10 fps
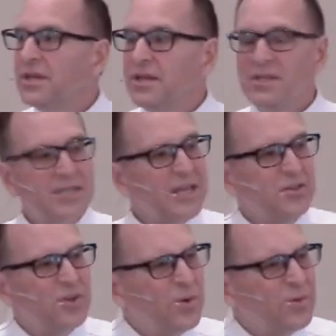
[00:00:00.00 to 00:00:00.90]
he's saying,
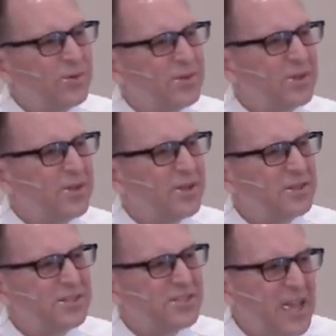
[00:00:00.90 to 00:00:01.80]
Don't
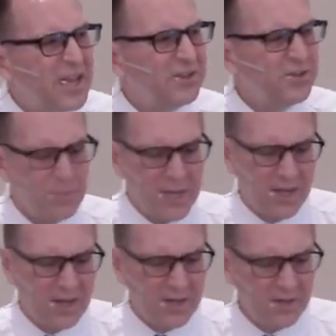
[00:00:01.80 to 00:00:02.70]
say to
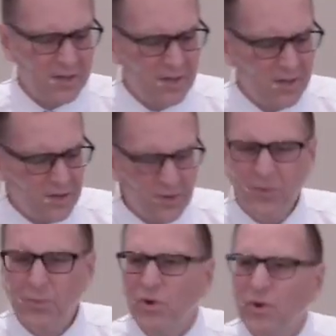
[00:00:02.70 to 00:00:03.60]
me, You're
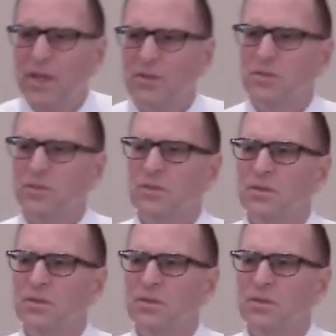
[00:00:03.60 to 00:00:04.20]
from Crete.